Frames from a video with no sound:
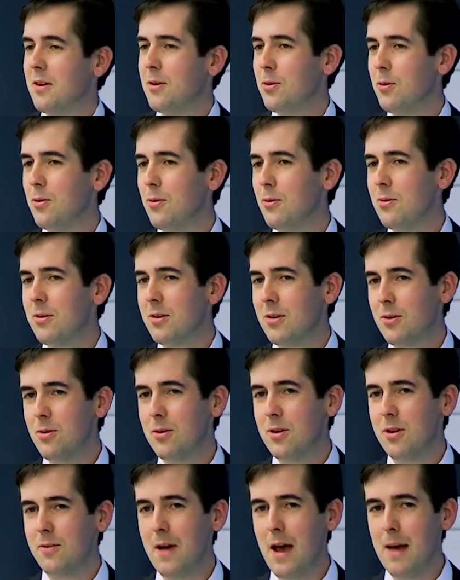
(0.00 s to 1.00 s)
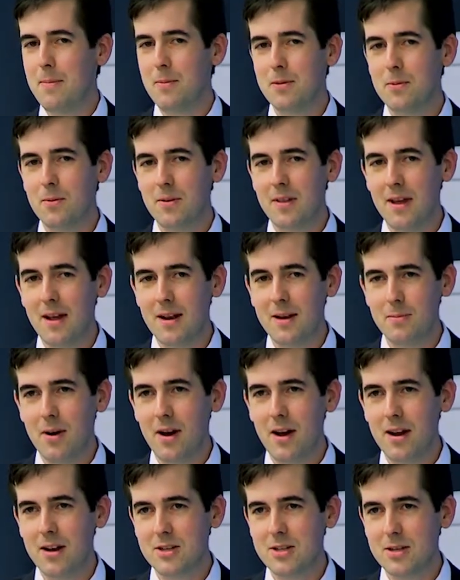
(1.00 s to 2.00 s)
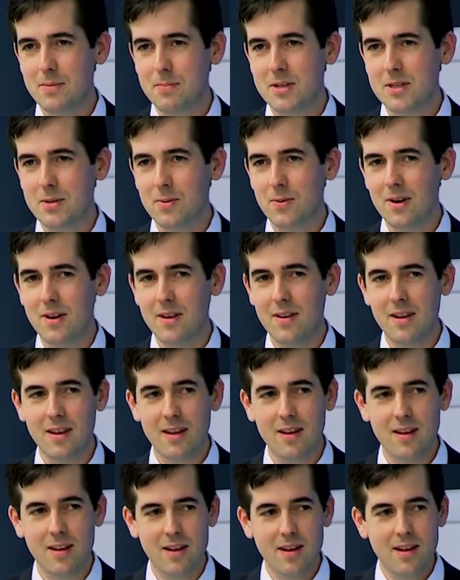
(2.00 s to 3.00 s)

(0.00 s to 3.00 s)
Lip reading: Accord couldn't have happened without the partnership between the